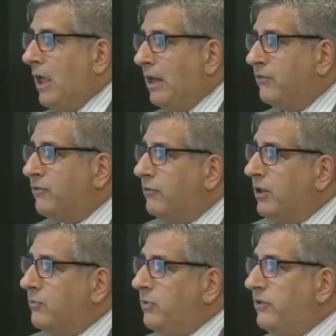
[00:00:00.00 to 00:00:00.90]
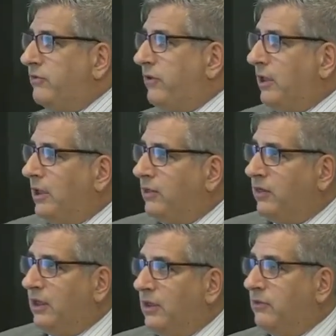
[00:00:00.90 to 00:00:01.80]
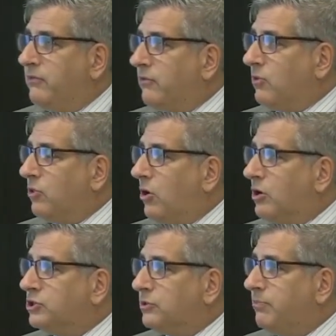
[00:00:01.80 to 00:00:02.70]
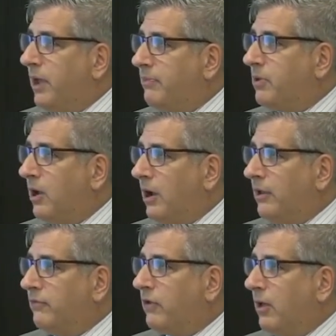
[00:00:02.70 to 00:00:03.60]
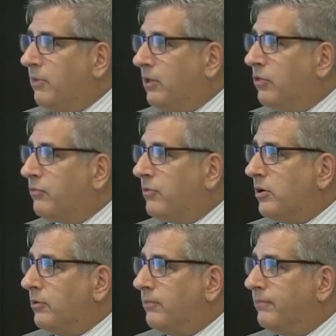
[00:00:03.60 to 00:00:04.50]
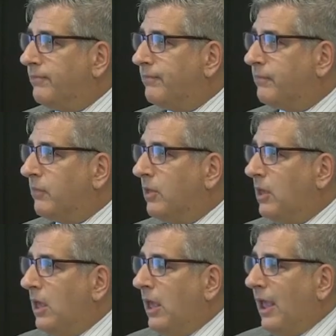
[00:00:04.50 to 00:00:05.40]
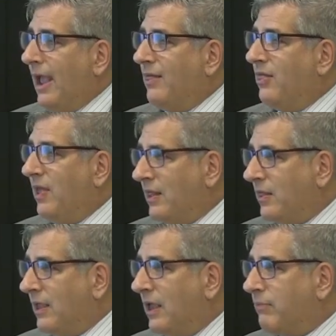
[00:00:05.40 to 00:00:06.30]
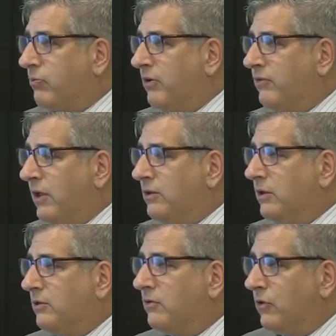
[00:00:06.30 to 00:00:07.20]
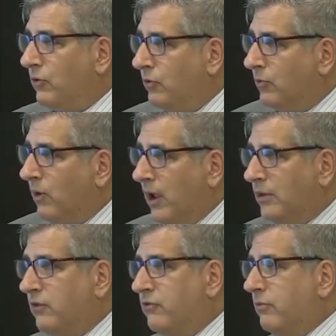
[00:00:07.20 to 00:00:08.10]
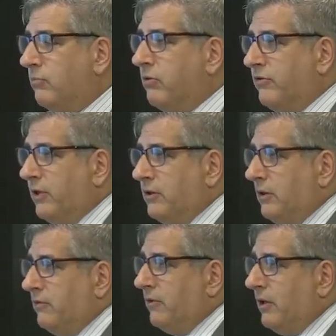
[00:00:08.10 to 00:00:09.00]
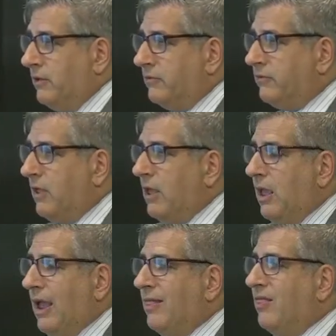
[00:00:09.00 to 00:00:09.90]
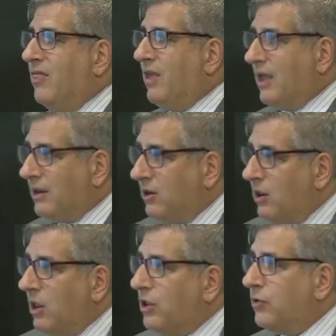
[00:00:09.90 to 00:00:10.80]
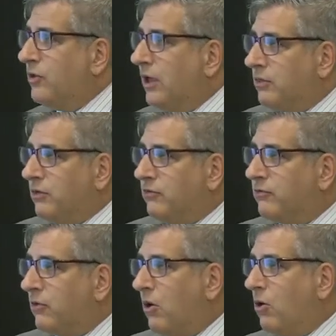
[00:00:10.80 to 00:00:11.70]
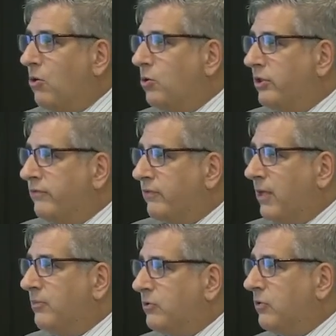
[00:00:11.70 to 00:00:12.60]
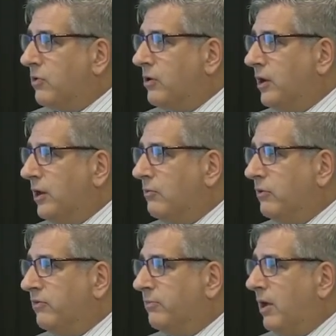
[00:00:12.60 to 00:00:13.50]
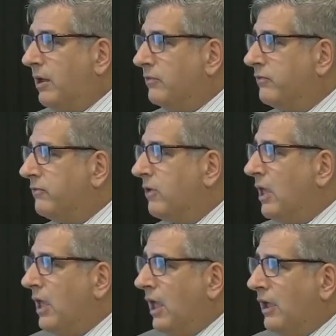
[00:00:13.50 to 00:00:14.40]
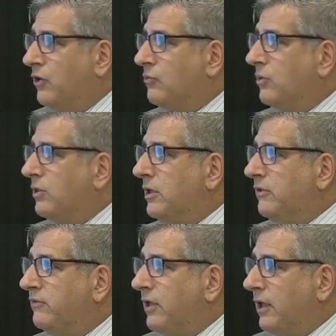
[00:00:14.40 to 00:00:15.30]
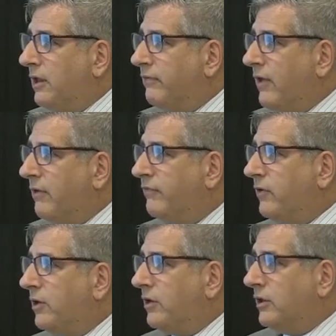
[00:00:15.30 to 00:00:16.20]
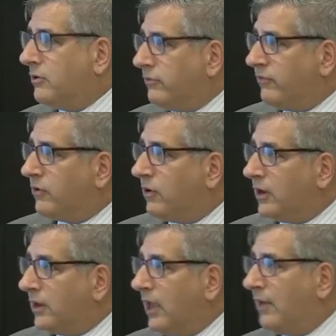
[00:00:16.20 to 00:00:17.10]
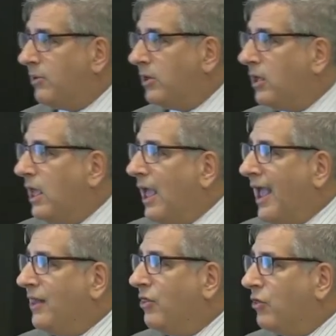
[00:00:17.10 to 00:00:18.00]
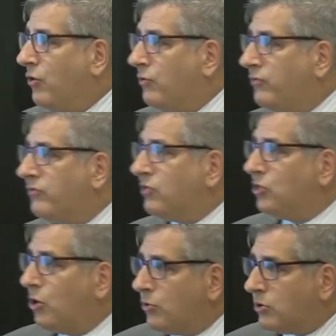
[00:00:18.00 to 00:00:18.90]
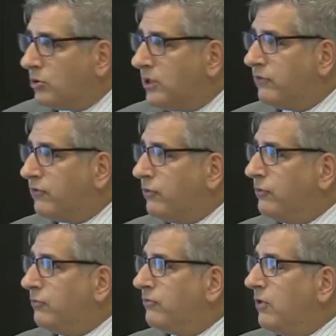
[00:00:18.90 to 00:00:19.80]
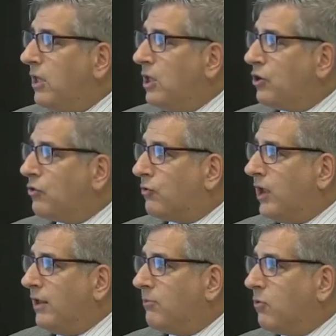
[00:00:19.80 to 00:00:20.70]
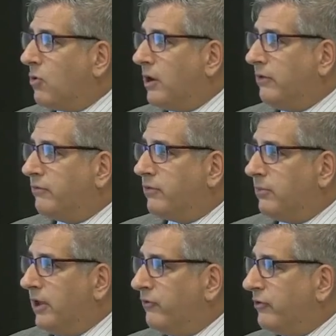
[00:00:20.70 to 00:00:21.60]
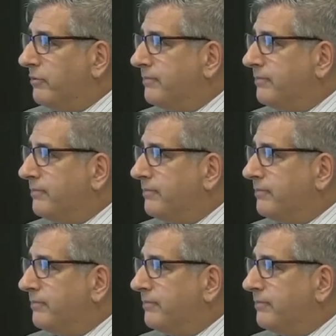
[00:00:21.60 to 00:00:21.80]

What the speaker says: And so then we see these larger peptides coming through. And then they get presented to antigen-presenting cells. And then you get this whole inflammatory response. And you release TNF-alpha, interferon gamma, and those local issues create more inflammation.